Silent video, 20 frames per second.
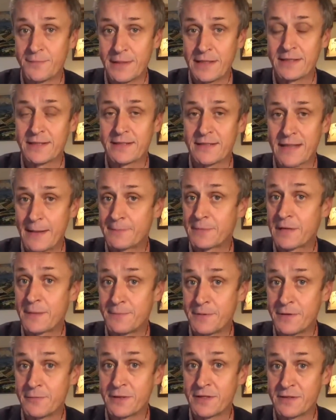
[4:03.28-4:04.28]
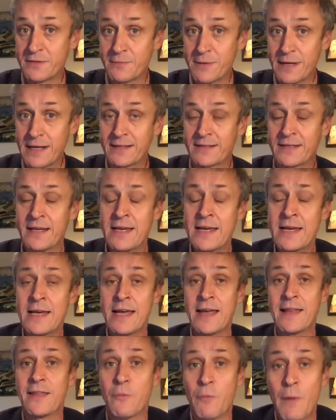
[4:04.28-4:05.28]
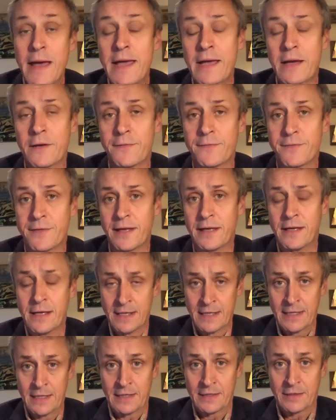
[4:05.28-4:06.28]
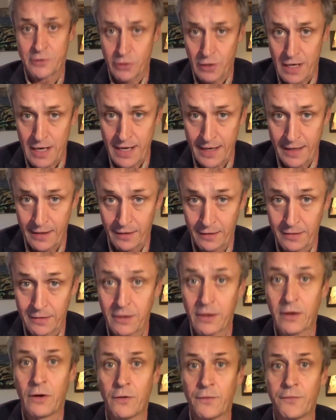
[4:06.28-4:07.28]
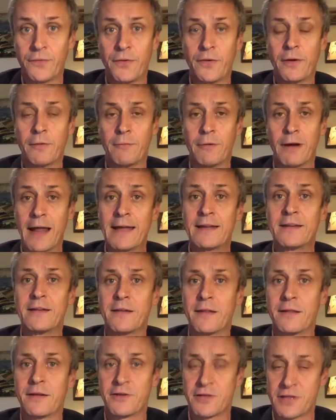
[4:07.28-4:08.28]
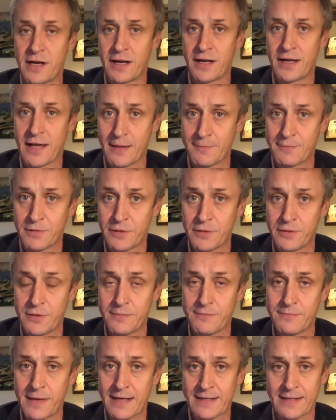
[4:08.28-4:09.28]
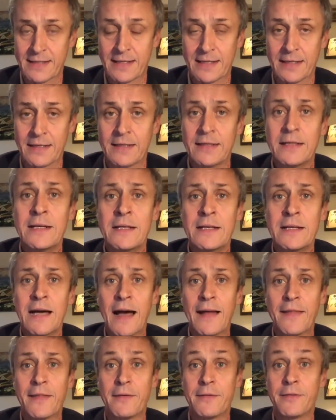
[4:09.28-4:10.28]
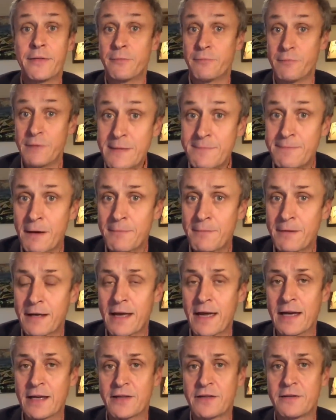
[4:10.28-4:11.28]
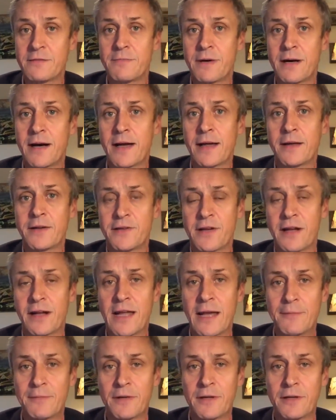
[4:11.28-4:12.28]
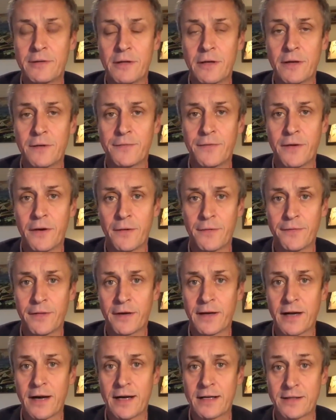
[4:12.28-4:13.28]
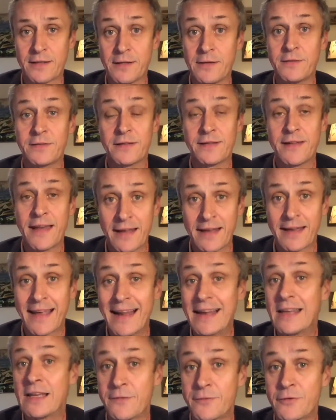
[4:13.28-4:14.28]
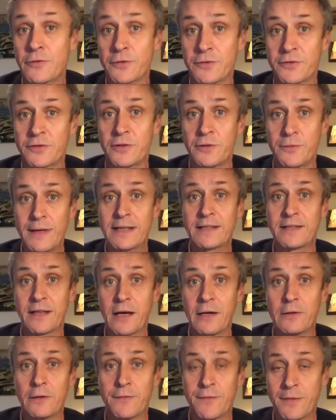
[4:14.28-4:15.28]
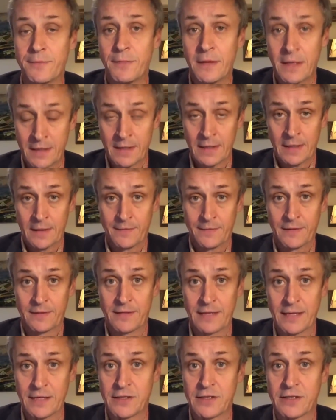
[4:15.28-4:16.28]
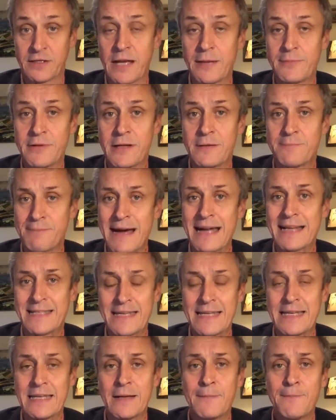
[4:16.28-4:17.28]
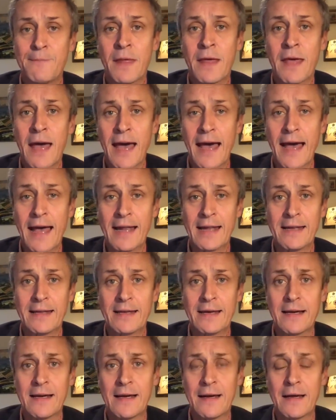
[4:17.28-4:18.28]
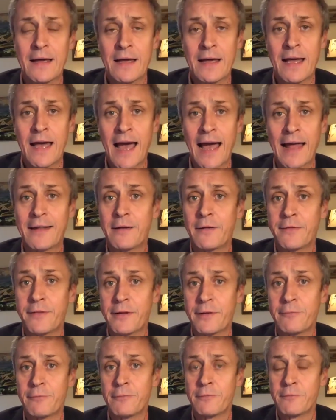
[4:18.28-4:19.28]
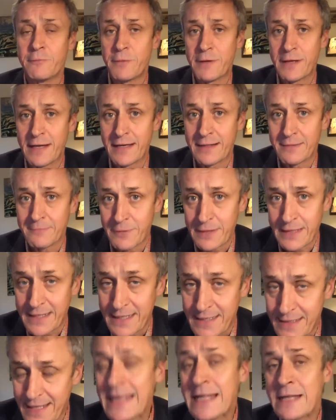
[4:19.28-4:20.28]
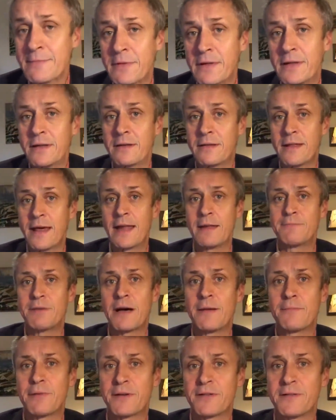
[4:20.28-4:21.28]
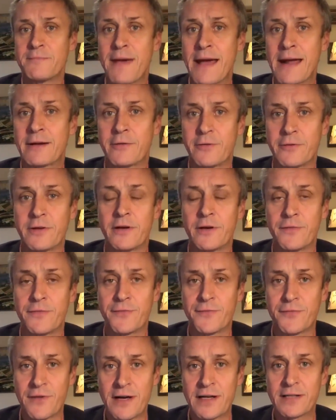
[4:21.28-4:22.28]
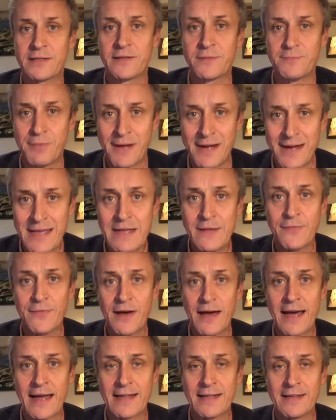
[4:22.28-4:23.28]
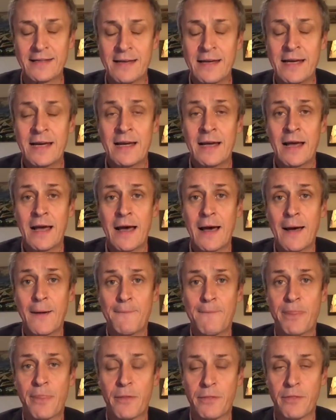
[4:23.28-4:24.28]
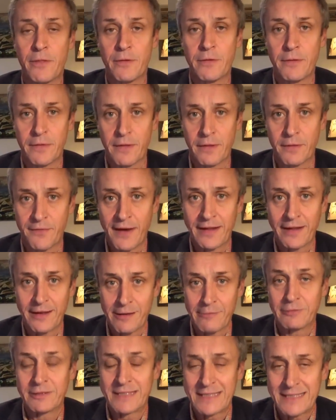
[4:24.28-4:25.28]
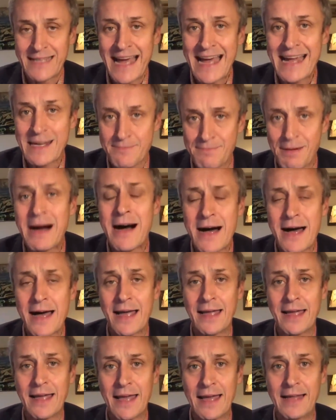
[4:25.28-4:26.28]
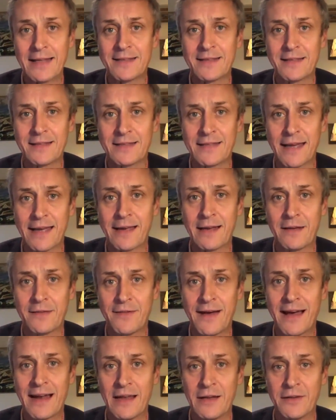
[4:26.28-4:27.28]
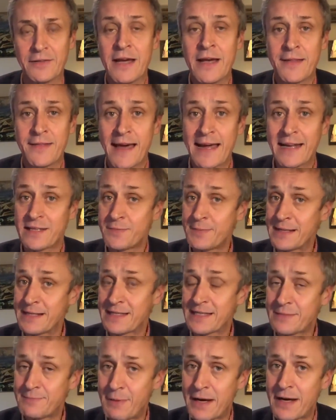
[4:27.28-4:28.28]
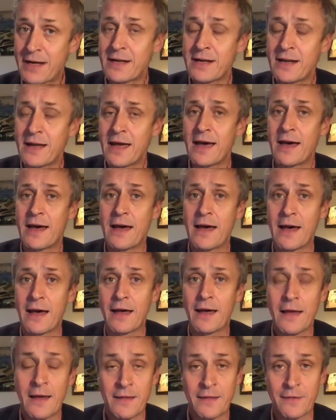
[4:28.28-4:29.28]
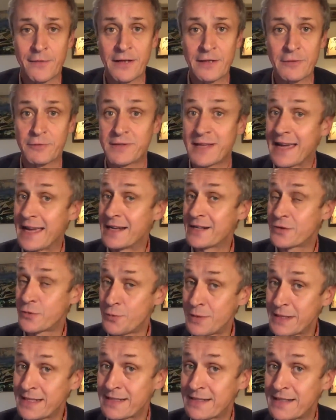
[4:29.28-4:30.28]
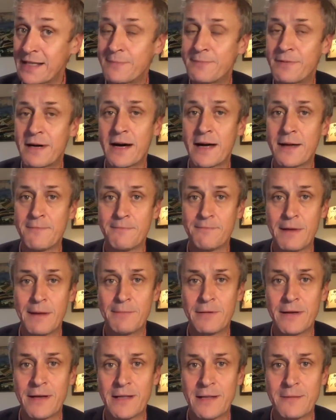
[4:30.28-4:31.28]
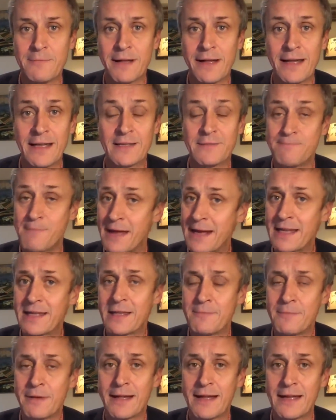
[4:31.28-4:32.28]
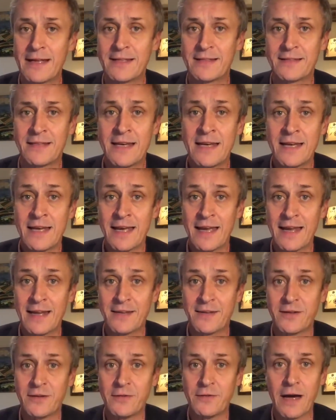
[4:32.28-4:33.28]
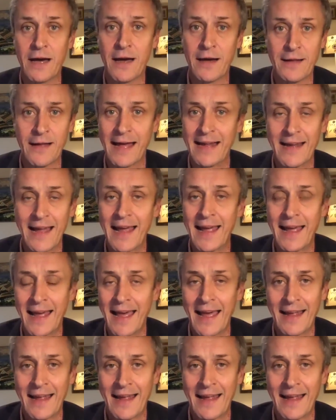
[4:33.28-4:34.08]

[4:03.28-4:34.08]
have been stepped up in recent weeks in the wake of the trial of related to the Charlie Hebdo massacre and the, republication by Charlie Hebdo of, of the cartoons, and then the killing, of course, two weeks ago of the, the teacher Samuel Paty, and uh, and the re- restatement then by President Macron of France's belief and um, the fact that it will stand by its secular values. That's been spun, uh, the French would say, twisted by people in the Middle East, many in the Middle East, into uh, an uh,